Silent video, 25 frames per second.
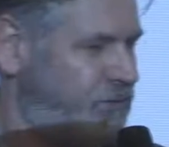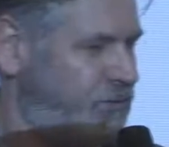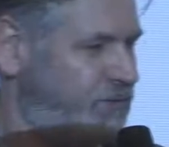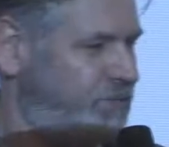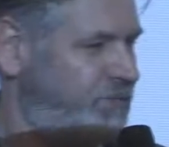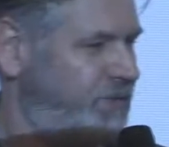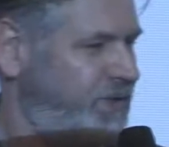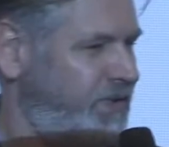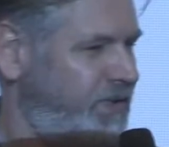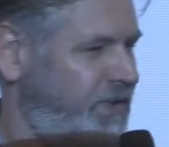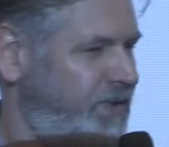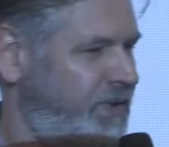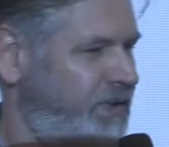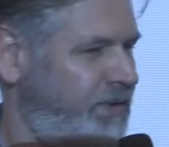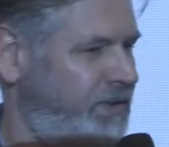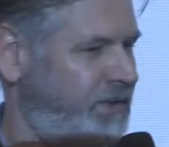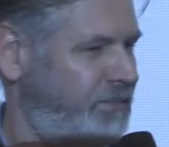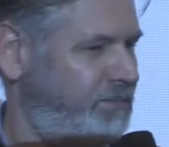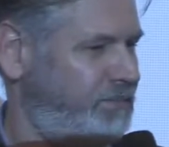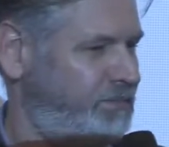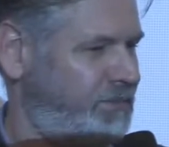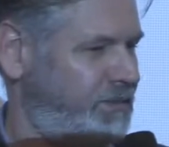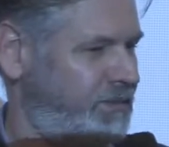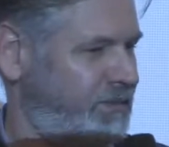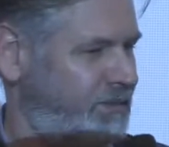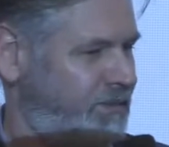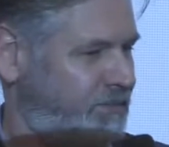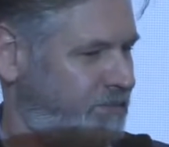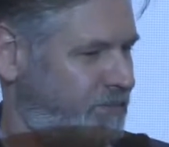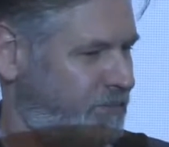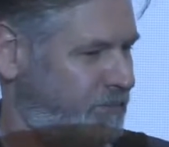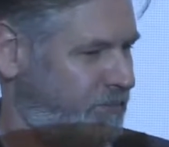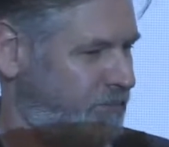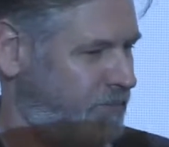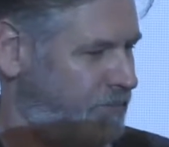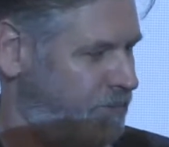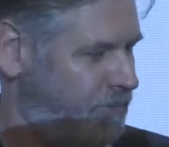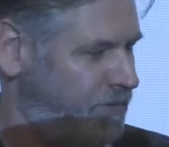be a
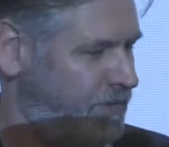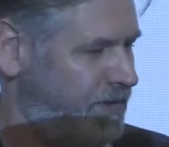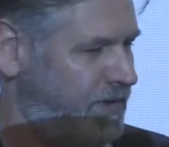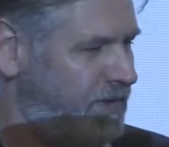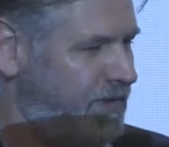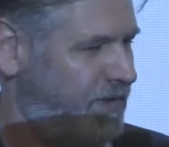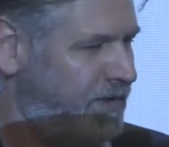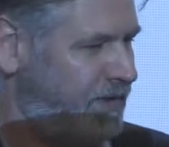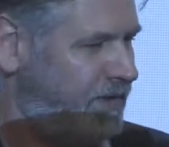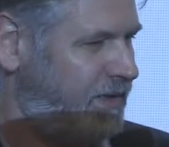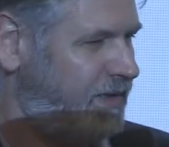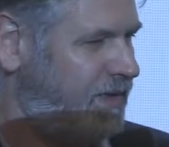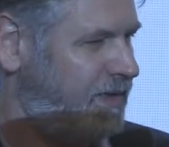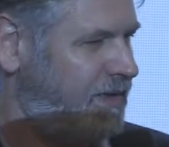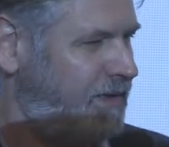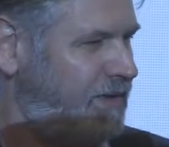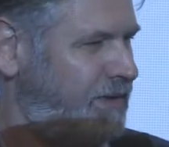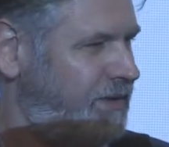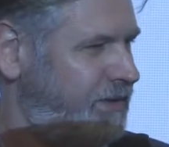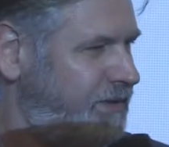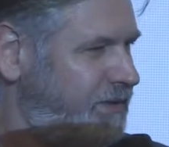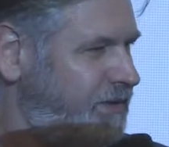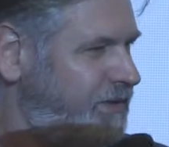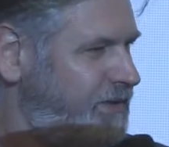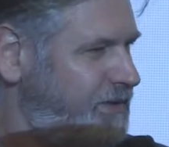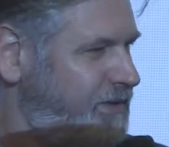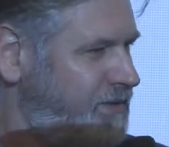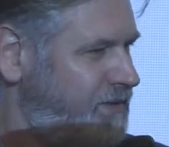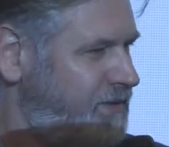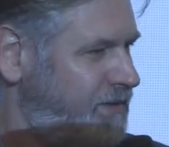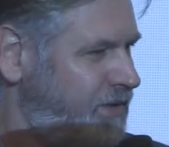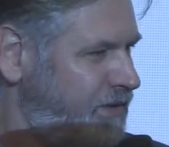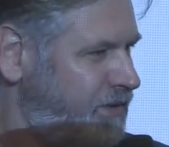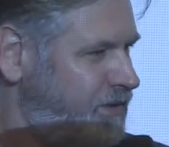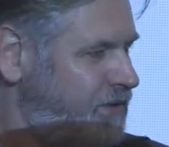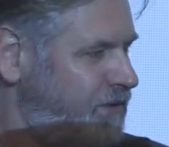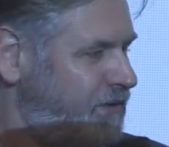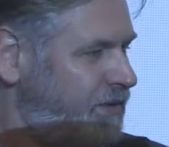really clear
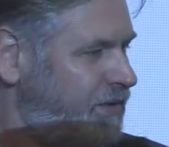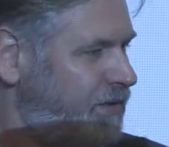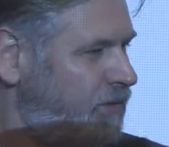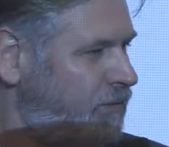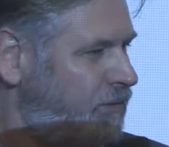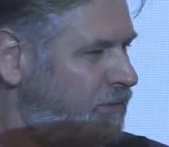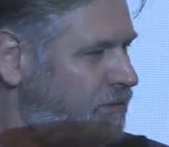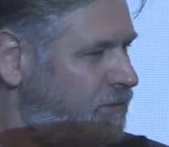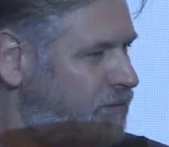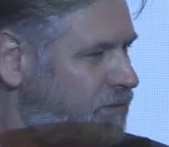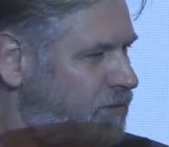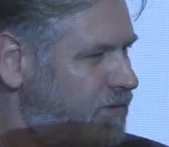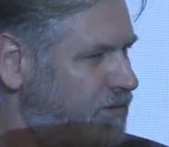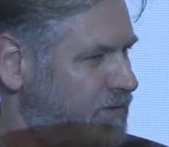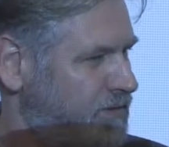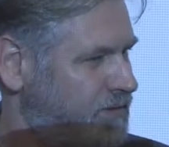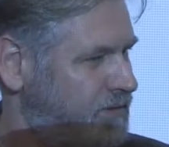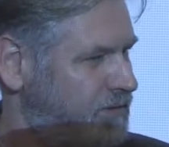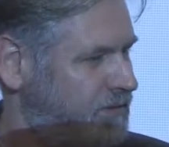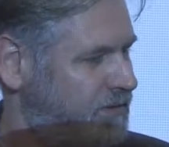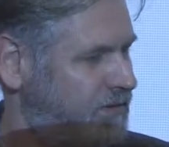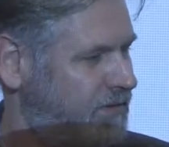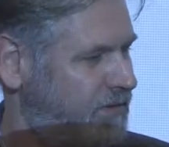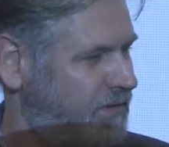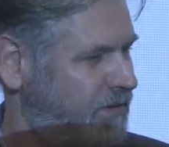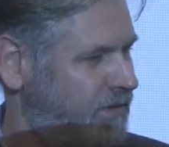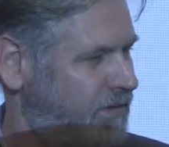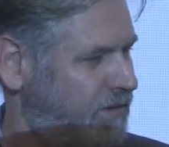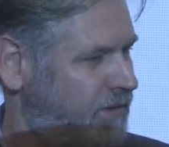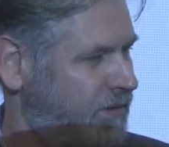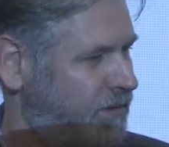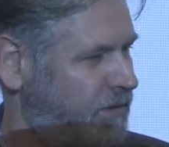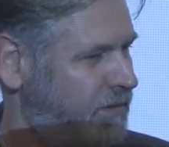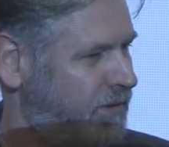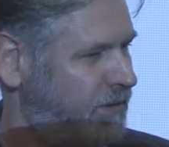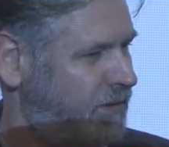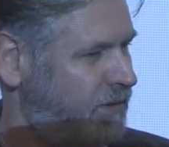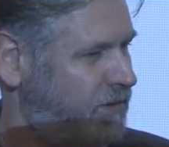distinction. Of course,
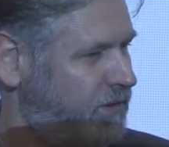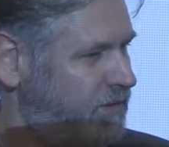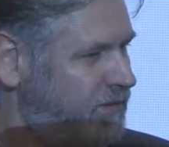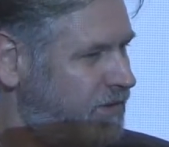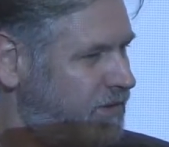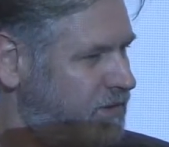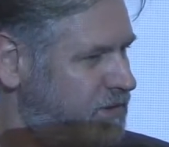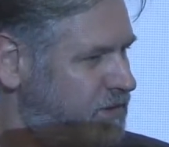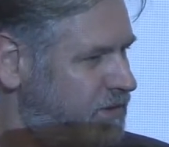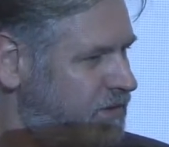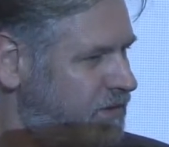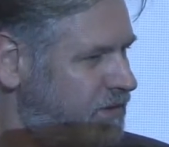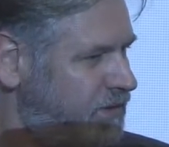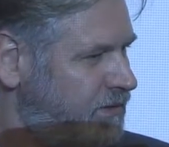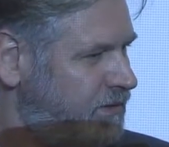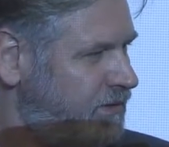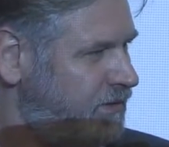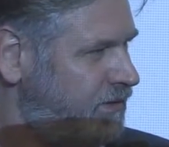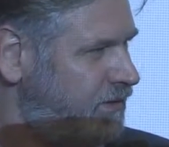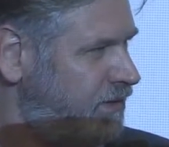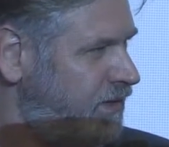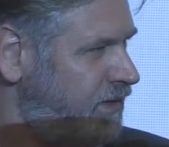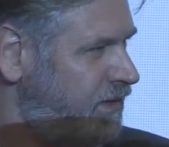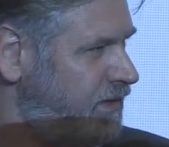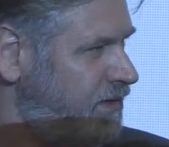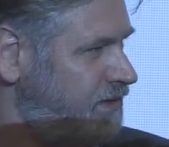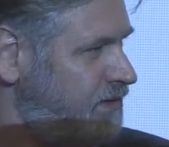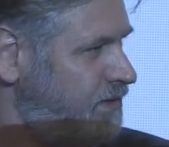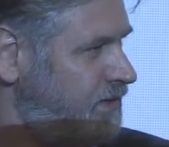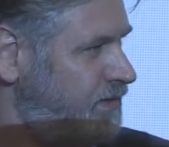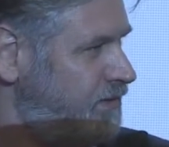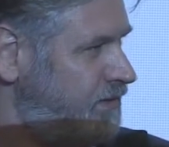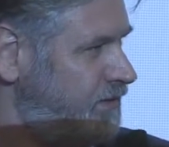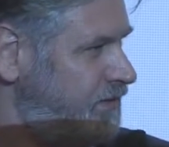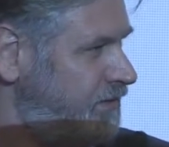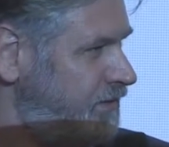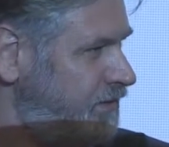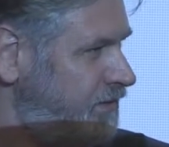renovation has
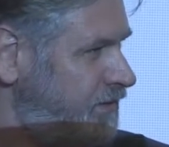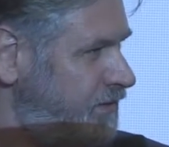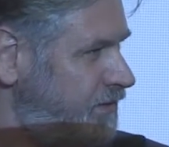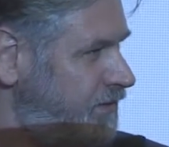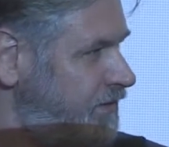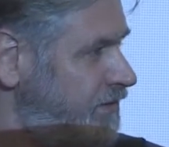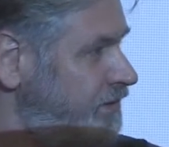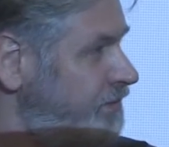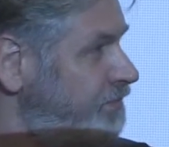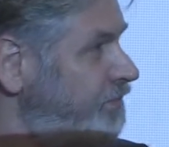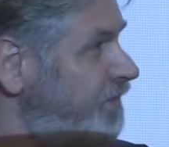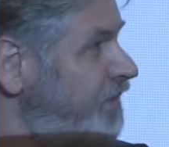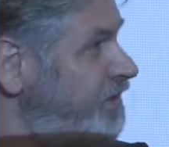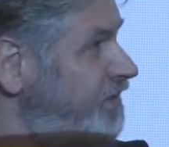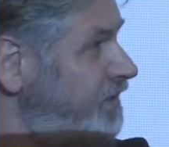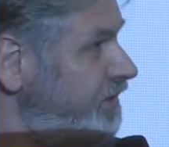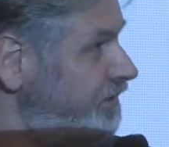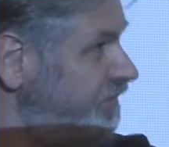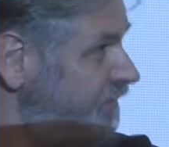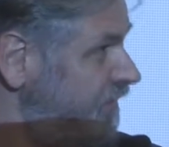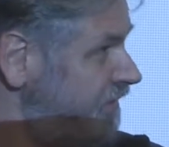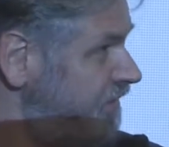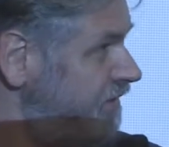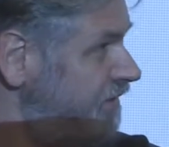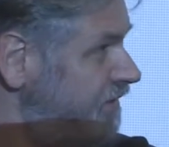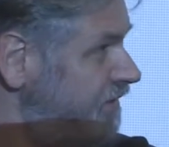its specificities,